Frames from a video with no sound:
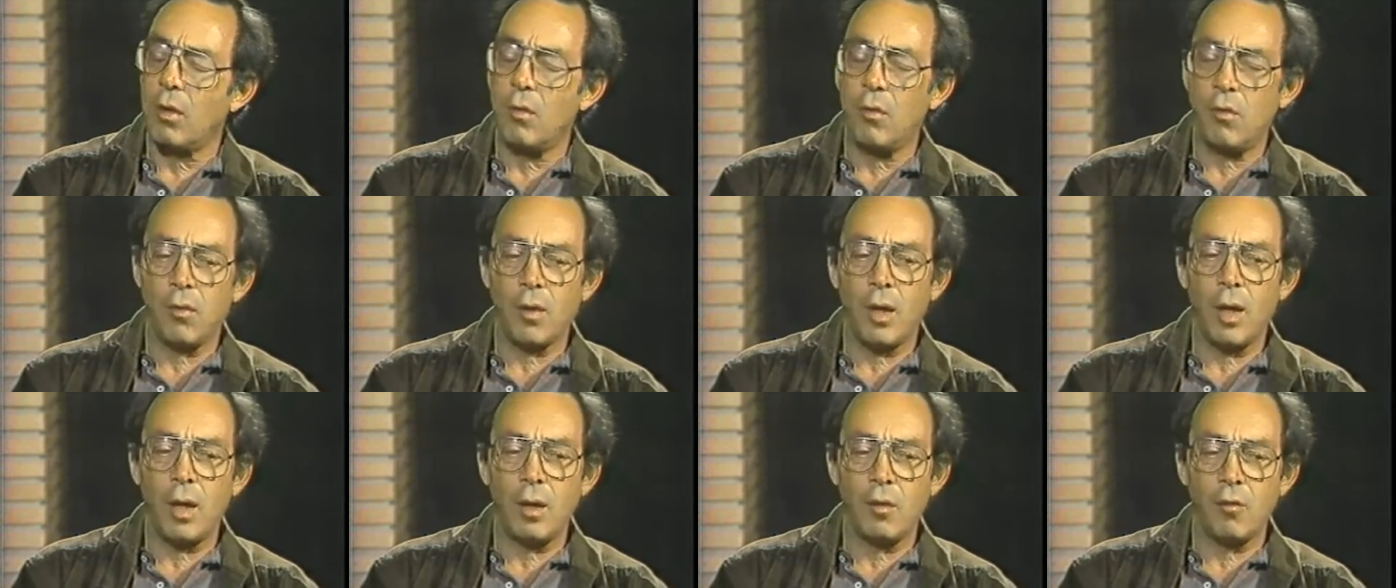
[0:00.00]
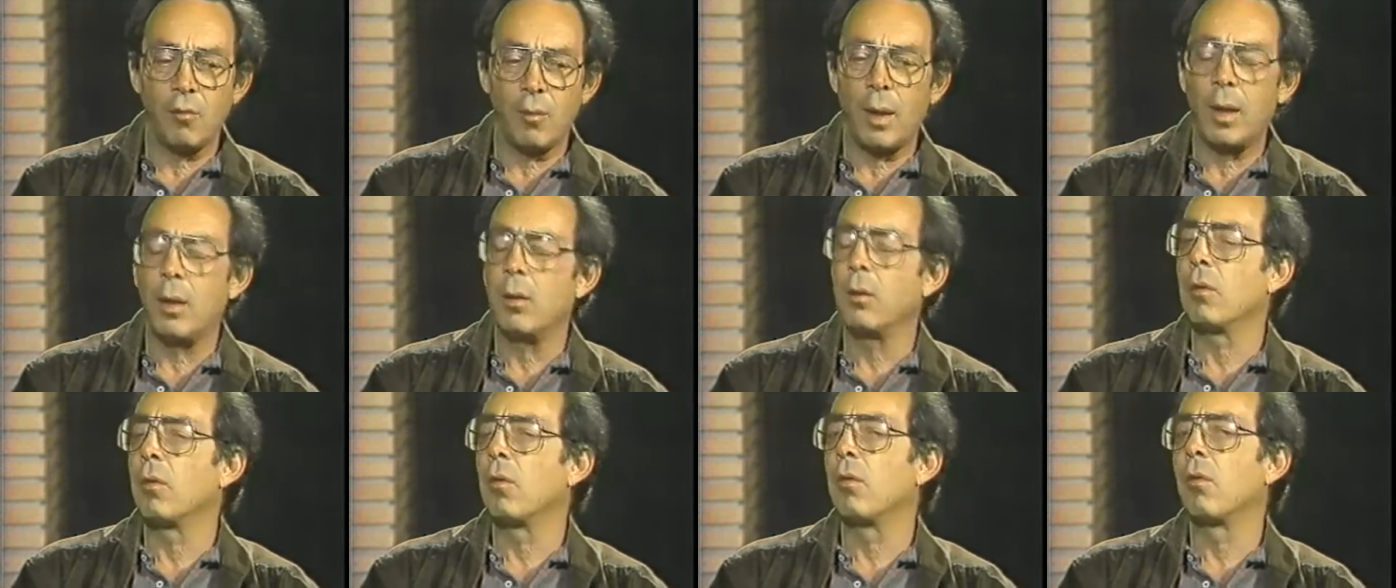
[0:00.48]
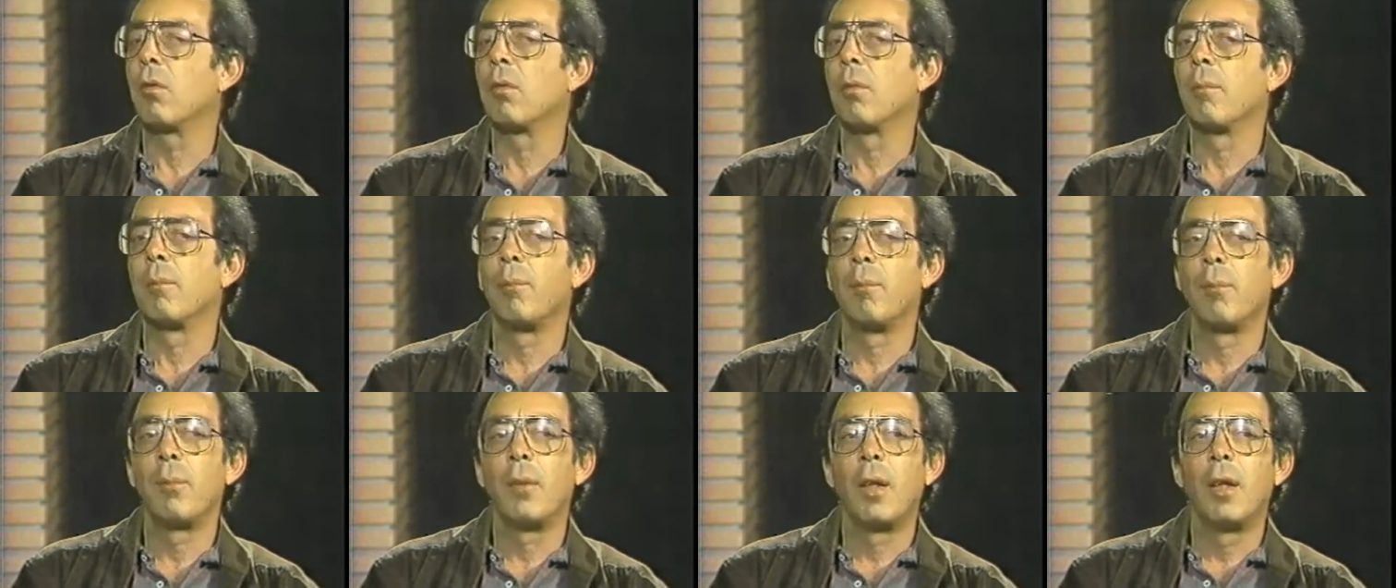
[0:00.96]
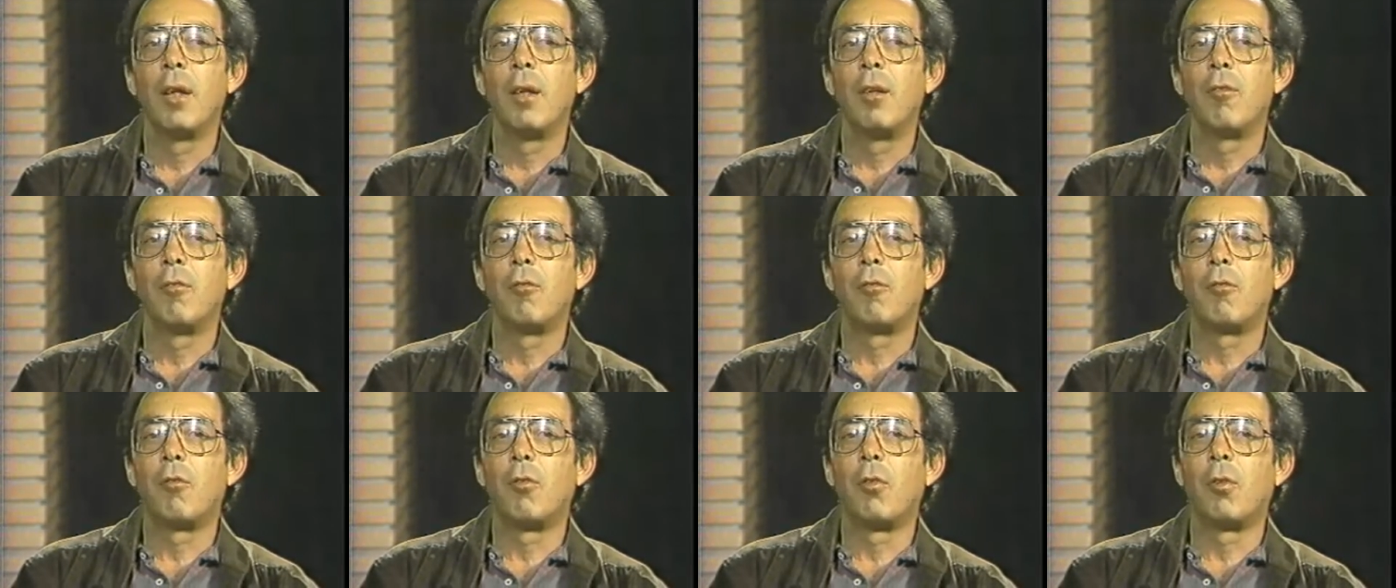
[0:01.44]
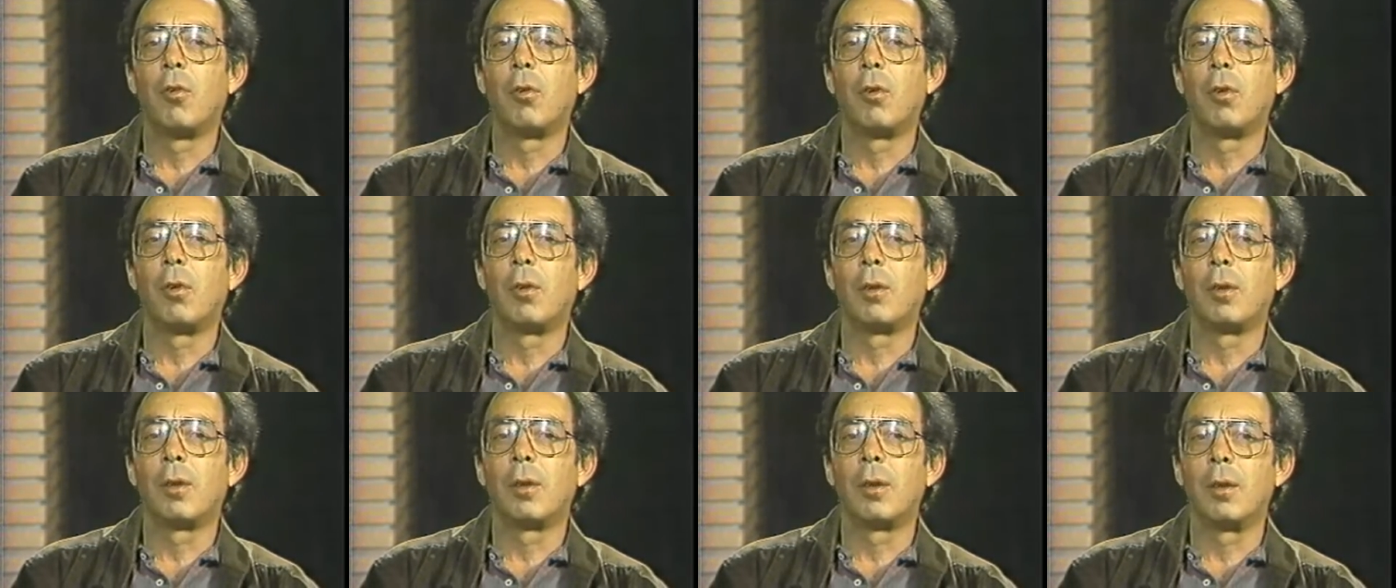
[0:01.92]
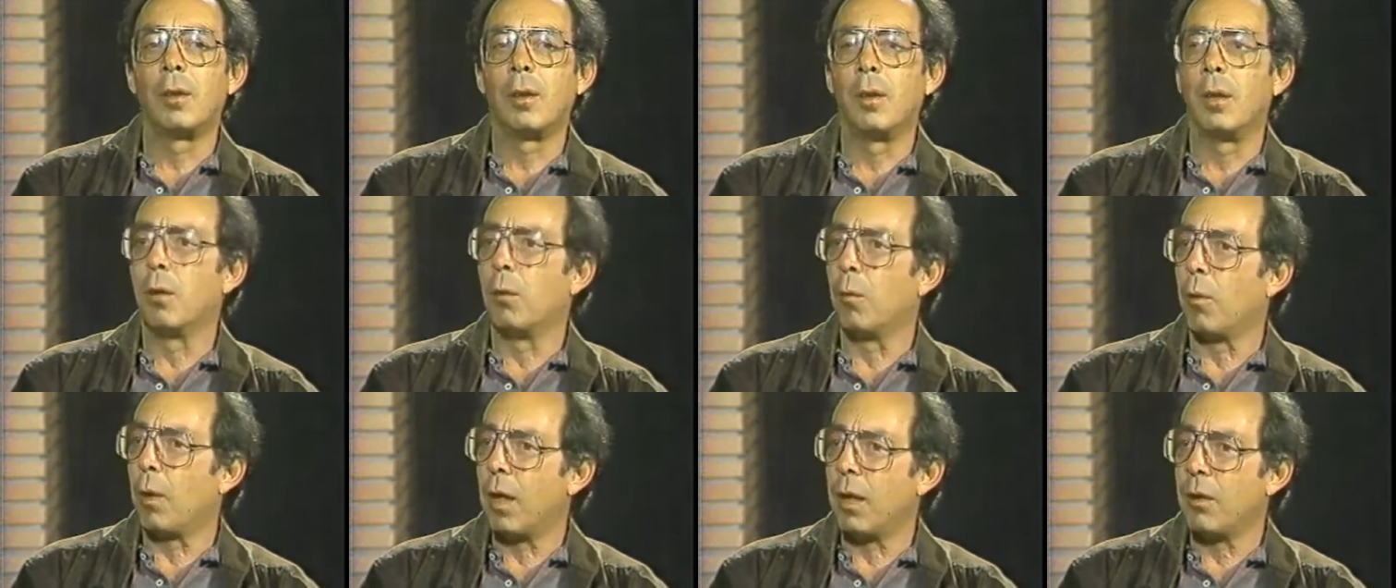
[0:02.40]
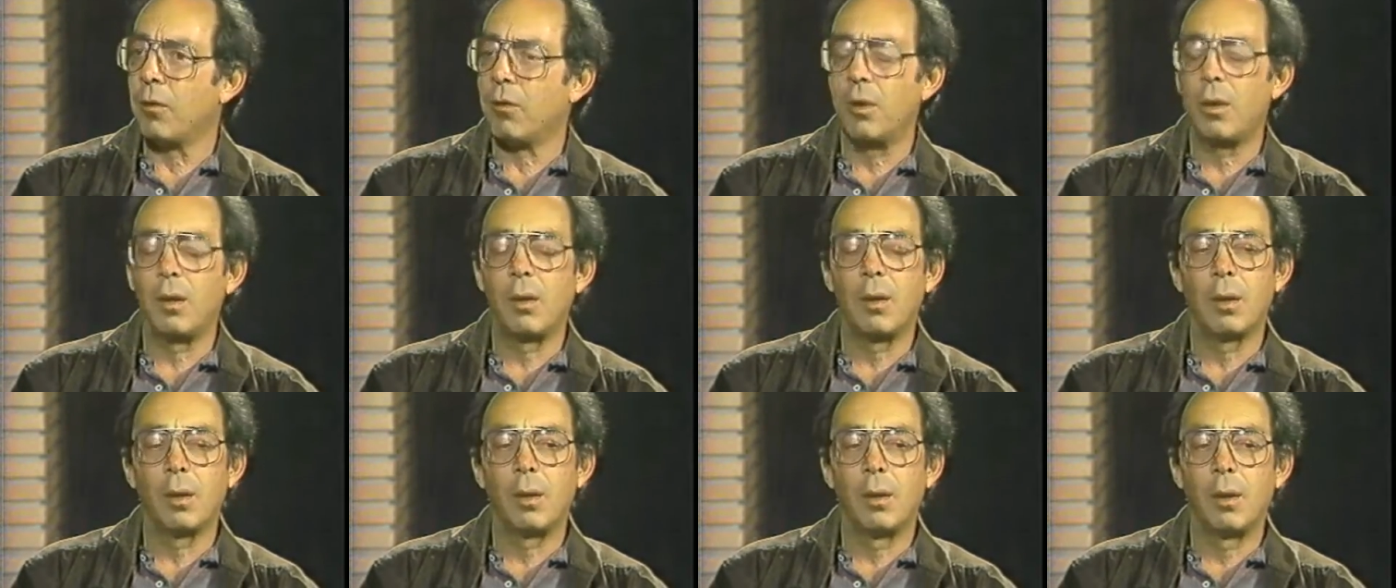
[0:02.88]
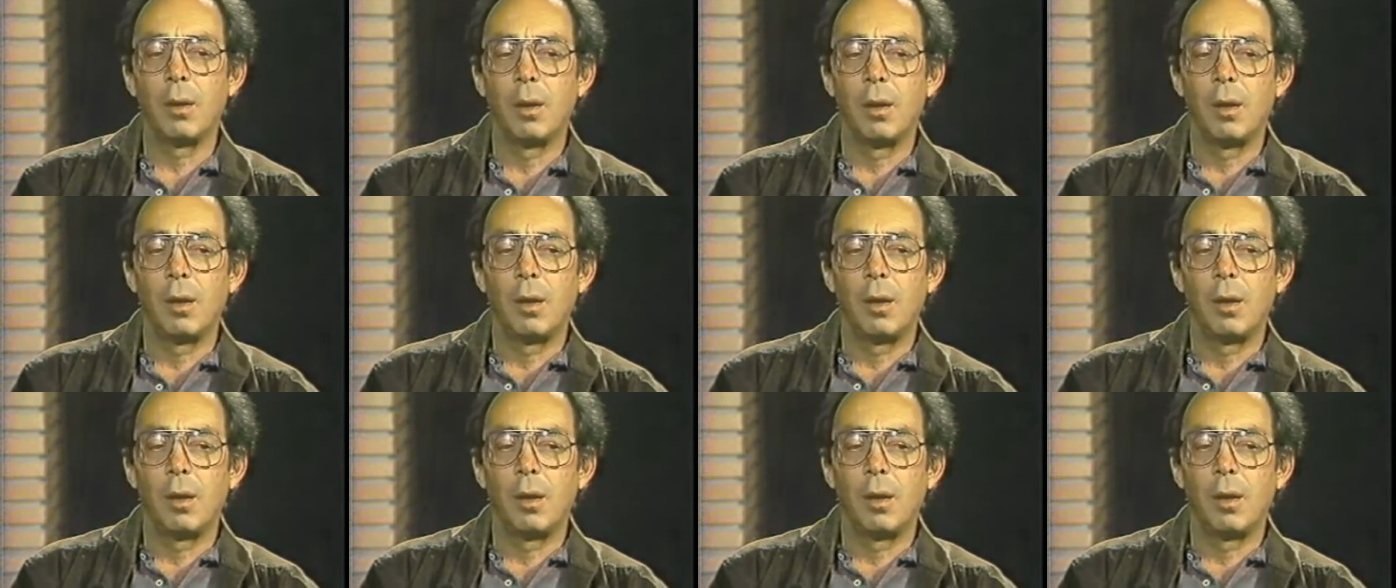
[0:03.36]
inside of mountains for near Washington